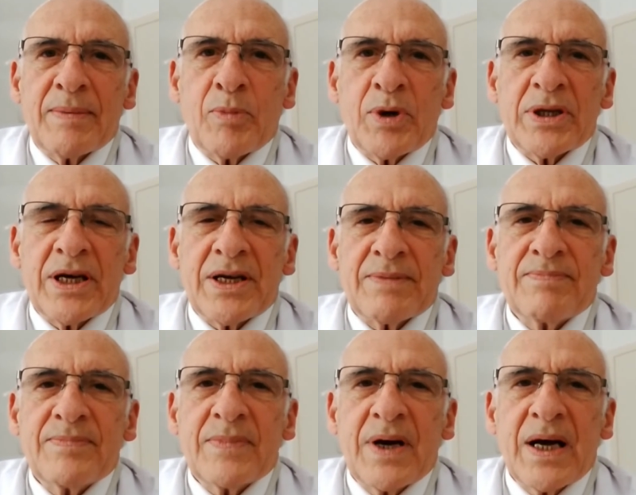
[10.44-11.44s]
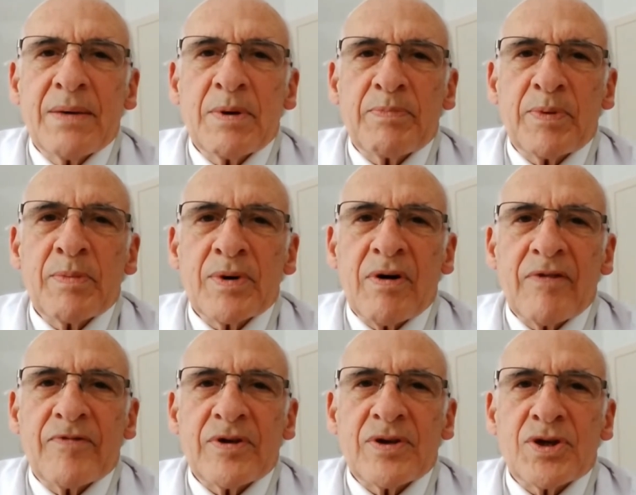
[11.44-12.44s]
Bohadana. I am a pulmonary
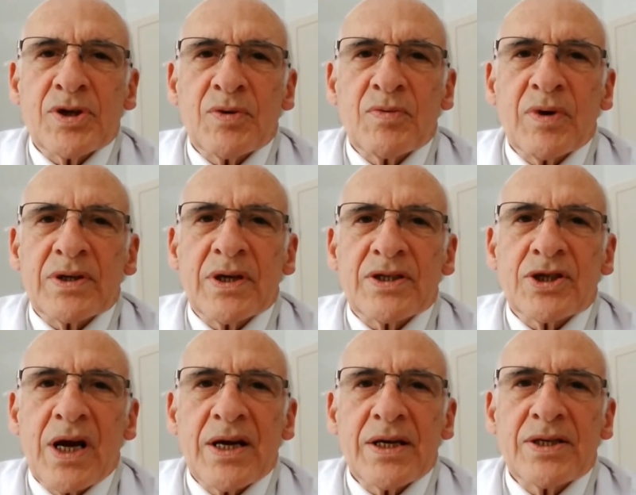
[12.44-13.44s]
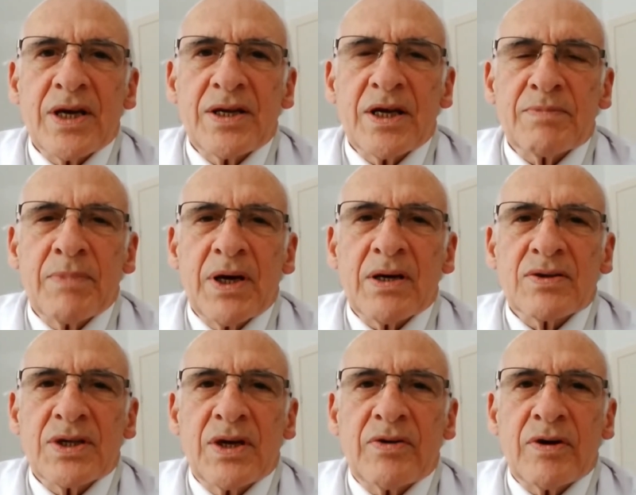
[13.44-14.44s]
physician with Shaare Zedek Medical
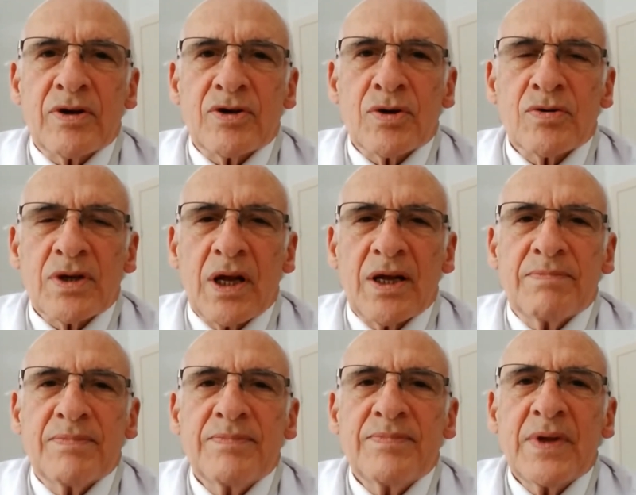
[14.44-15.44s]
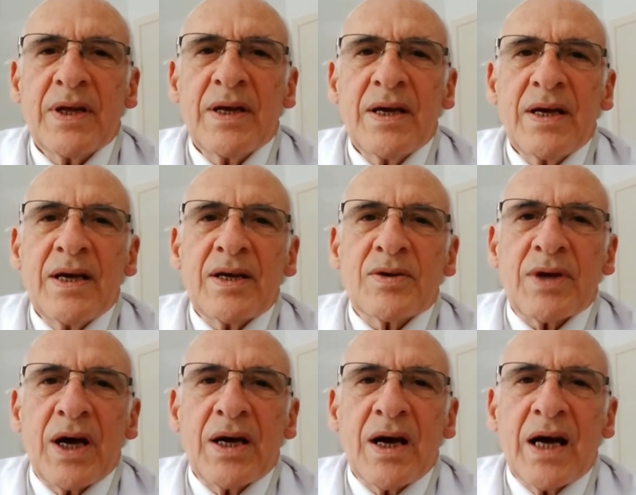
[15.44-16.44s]
Center in Jerusalem.
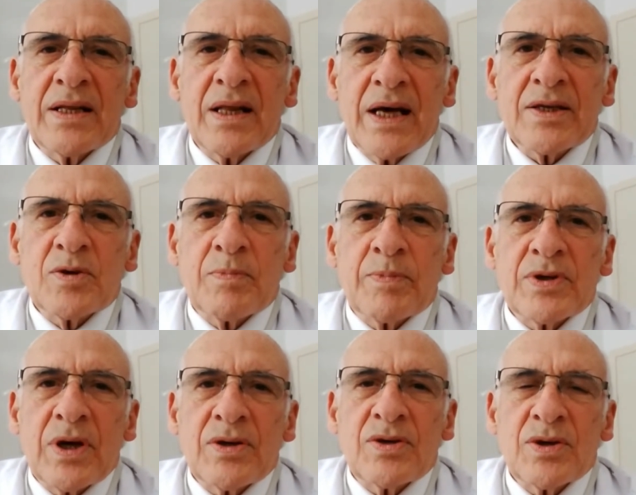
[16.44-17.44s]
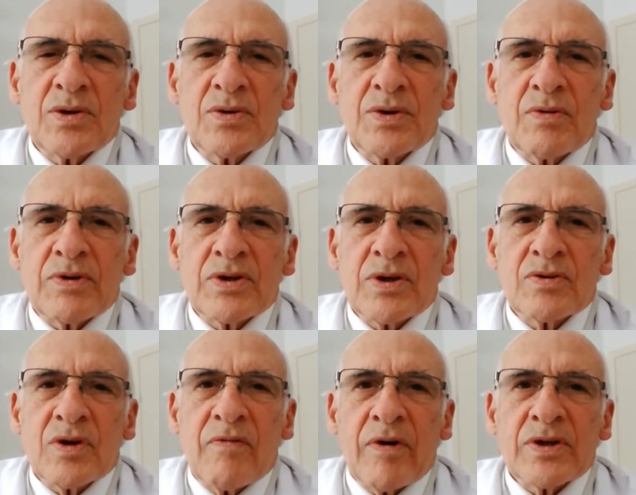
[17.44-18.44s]
Today, I'd like to present you the
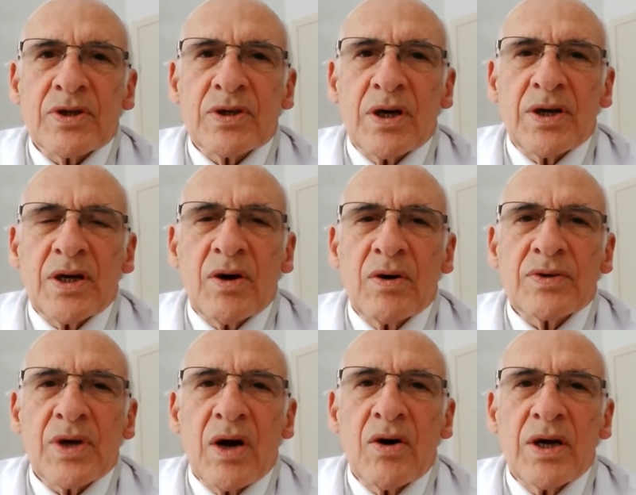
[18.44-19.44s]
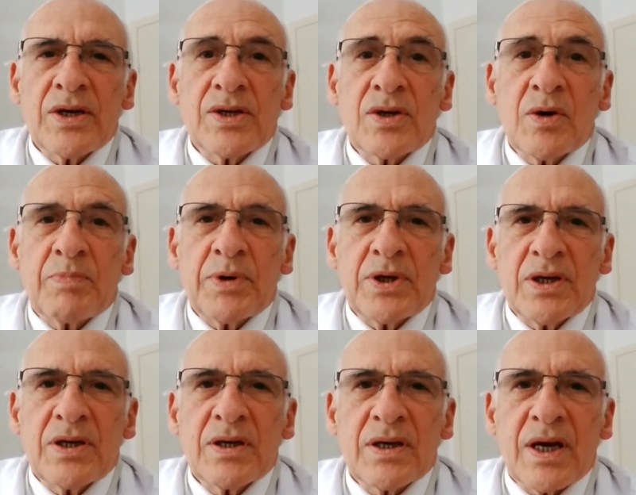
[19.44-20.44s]
results of our study on early
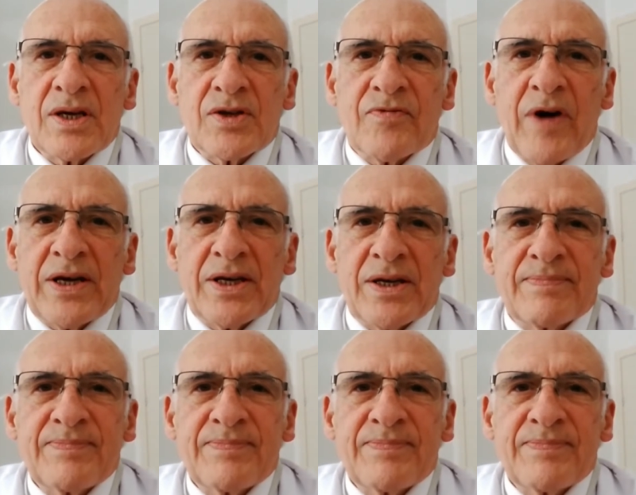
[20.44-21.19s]
COPD case finding.